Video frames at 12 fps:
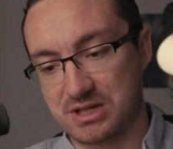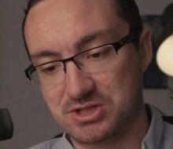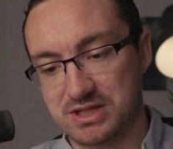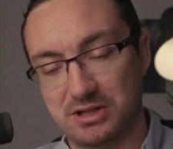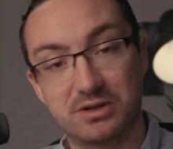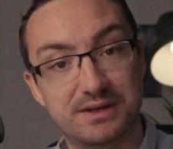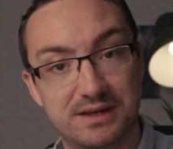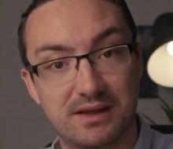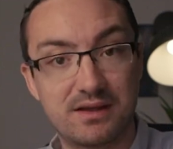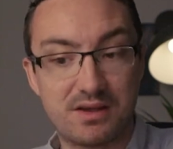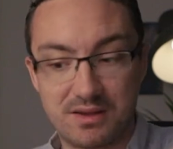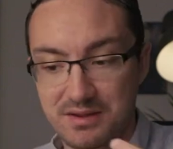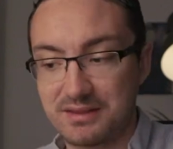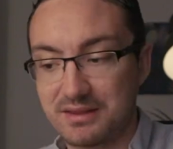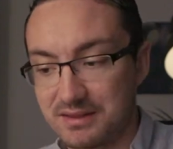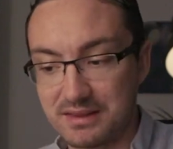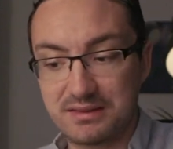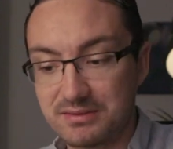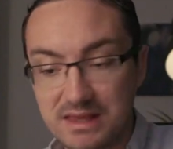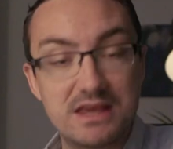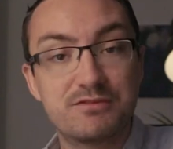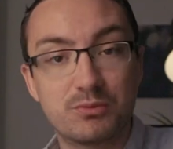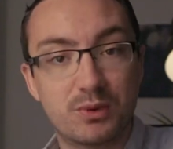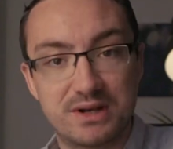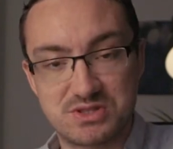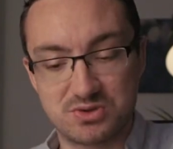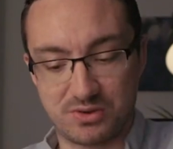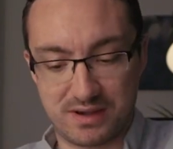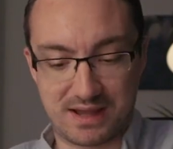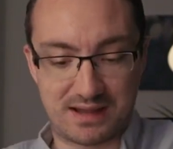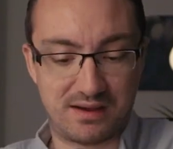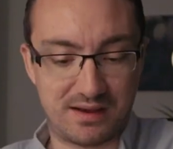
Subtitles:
actually look at it even when it's not at